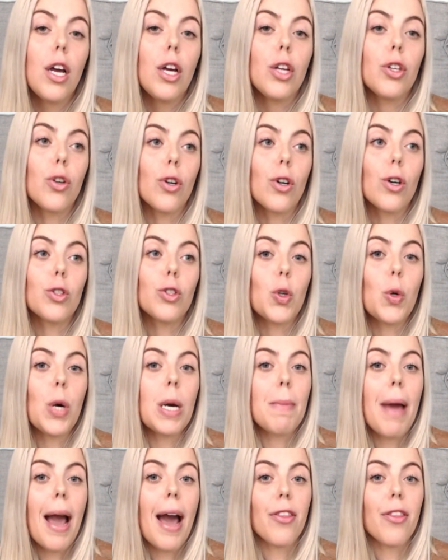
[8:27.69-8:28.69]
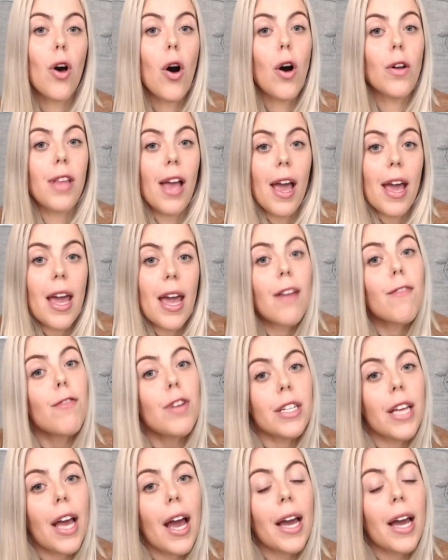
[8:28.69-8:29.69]
you're doing math all day,
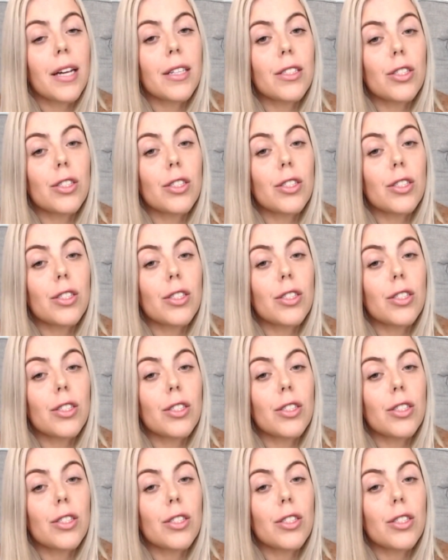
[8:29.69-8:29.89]
every day.